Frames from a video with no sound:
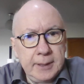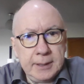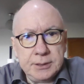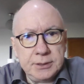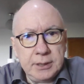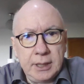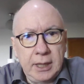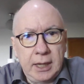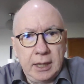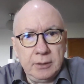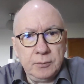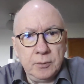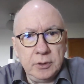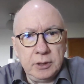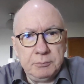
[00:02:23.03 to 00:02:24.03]
She can't
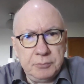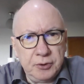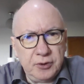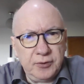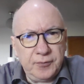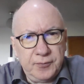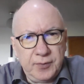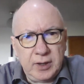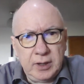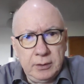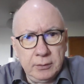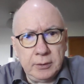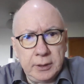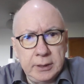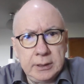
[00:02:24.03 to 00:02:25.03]
really put her
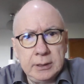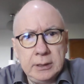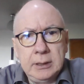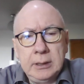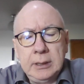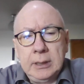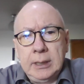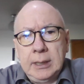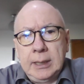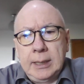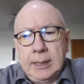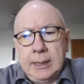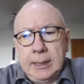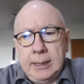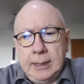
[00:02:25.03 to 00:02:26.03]
finger on it,
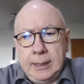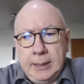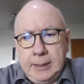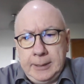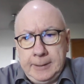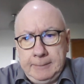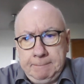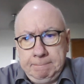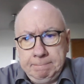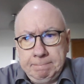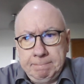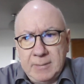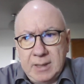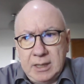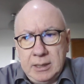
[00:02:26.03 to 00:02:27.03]
and
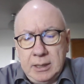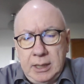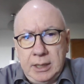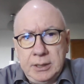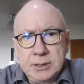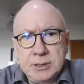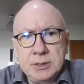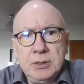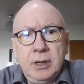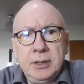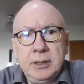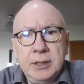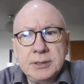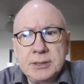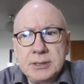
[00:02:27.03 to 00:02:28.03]
it's not
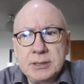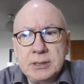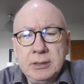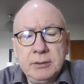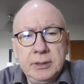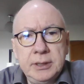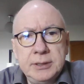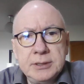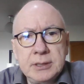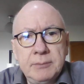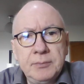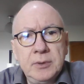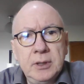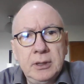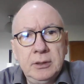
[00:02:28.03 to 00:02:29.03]
necessarily
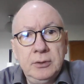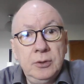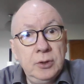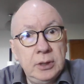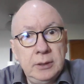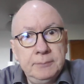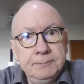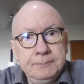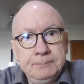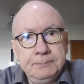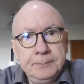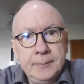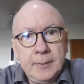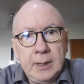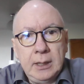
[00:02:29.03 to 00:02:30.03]
something good.
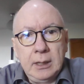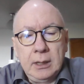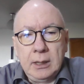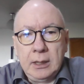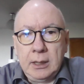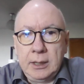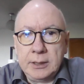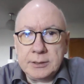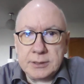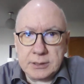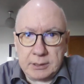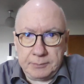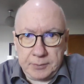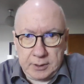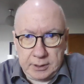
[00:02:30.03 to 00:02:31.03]
It's
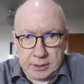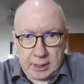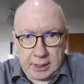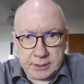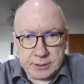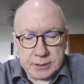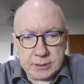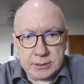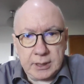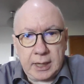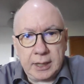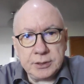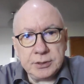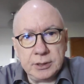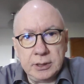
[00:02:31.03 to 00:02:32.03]
something that's
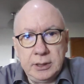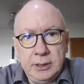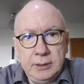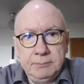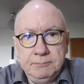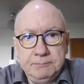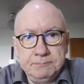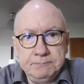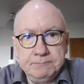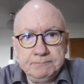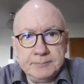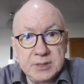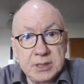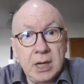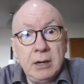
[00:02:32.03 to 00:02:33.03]
actually
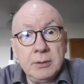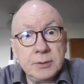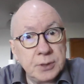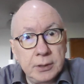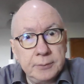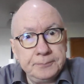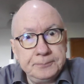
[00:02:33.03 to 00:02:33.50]
scares her.